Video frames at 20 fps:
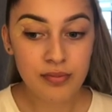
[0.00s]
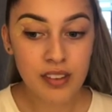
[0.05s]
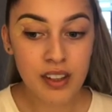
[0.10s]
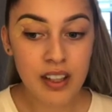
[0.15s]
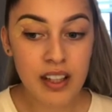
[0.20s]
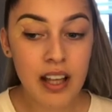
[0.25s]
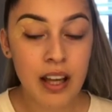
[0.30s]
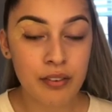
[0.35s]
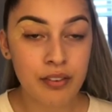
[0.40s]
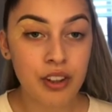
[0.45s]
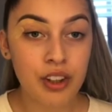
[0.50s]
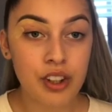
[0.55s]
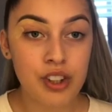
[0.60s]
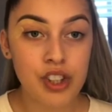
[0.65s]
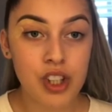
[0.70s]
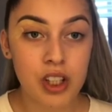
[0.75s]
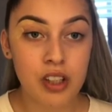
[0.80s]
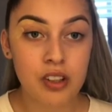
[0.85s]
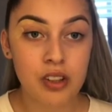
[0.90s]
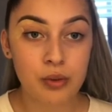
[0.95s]
if you could
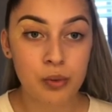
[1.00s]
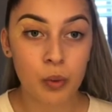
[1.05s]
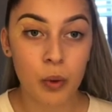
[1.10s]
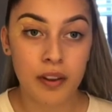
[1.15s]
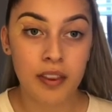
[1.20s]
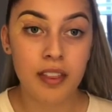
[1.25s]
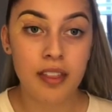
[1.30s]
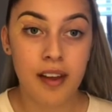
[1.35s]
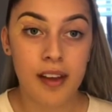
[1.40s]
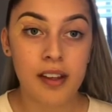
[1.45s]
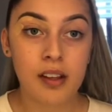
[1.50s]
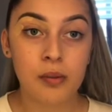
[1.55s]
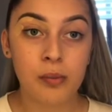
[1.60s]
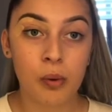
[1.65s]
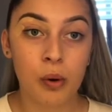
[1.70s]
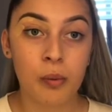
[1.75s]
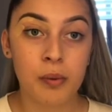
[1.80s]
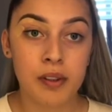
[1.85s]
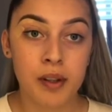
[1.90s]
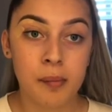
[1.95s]
change one thing,
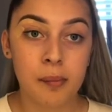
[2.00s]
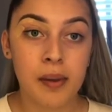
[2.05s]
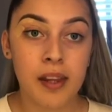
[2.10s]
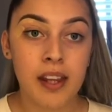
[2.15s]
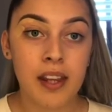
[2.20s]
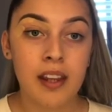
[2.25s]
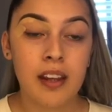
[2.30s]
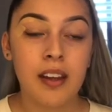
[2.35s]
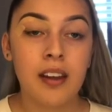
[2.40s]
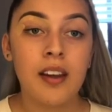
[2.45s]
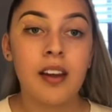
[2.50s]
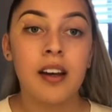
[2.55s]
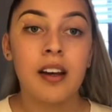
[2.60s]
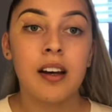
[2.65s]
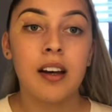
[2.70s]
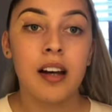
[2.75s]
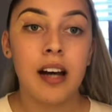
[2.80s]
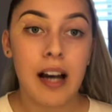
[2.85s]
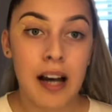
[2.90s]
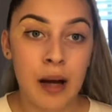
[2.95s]
what would it be?
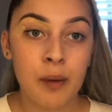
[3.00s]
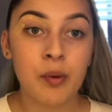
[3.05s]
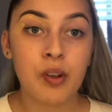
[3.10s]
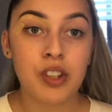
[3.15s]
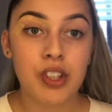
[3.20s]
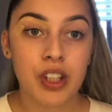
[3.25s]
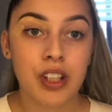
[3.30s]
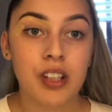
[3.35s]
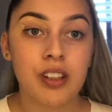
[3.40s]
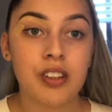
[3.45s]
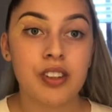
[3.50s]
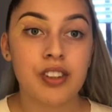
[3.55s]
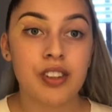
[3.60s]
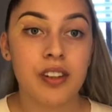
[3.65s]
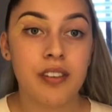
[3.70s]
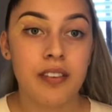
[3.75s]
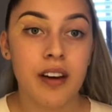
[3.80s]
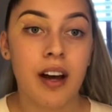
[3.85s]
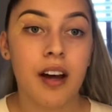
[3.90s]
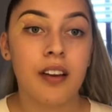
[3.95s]
I would change the
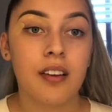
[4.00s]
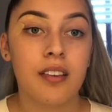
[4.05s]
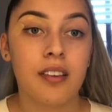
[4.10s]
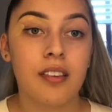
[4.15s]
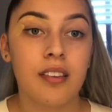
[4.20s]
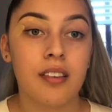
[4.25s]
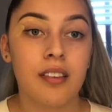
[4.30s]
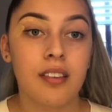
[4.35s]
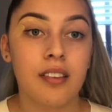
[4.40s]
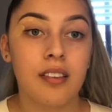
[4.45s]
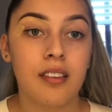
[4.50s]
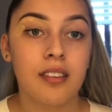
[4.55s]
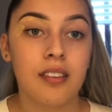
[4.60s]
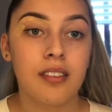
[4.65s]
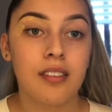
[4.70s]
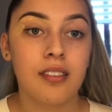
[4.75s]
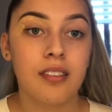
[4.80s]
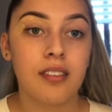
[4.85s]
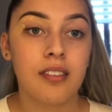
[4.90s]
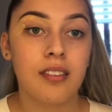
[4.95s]
fact
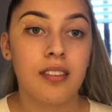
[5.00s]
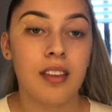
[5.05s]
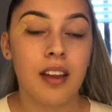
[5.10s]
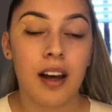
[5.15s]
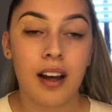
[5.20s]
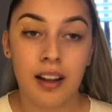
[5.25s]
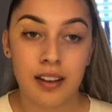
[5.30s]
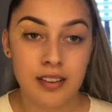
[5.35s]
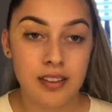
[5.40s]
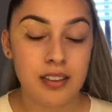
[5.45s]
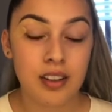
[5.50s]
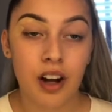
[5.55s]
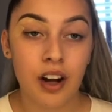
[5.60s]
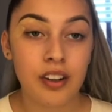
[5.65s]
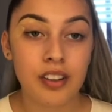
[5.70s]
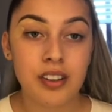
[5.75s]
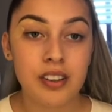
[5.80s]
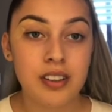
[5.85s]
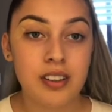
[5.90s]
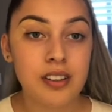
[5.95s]
that I
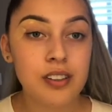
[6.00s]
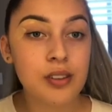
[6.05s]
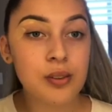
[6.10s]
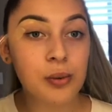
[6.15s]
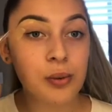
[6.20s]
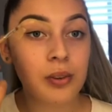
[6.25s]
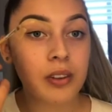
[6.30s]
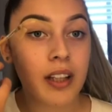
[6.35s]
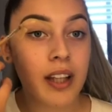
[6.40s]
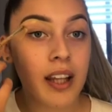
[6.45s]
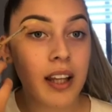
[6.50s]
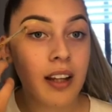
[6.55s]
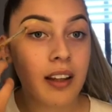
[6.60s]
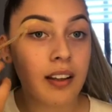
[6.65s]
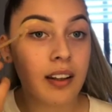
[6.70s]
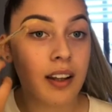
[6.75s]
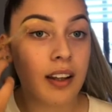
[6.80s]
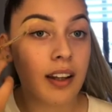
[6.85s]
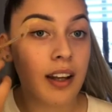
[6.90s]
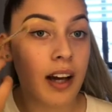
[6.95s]
started it so late.
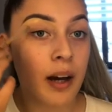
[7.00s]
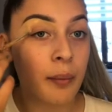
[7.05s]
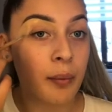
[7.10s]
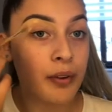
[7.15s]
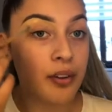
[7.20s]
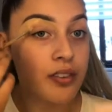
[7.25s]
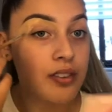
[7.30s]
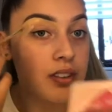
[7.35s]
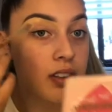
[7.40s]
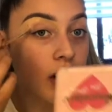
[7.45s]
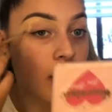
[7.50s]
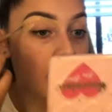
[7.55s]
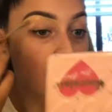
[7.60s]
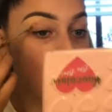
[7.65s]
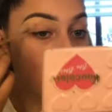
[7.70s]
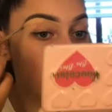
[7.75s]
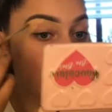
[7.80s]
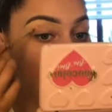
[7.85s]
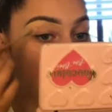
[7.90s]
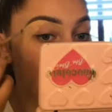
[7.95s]
Like, I would have started
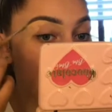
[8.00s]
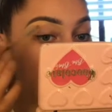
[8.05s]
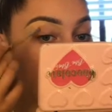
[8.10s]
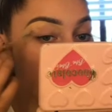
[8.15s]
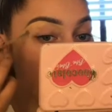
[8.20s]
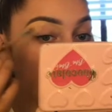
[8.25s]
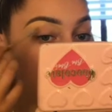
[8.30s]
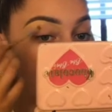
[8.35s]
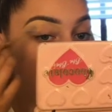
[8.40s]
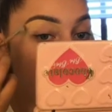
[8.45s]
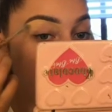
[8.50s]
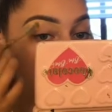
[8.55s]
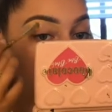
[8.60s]
it so much sooner.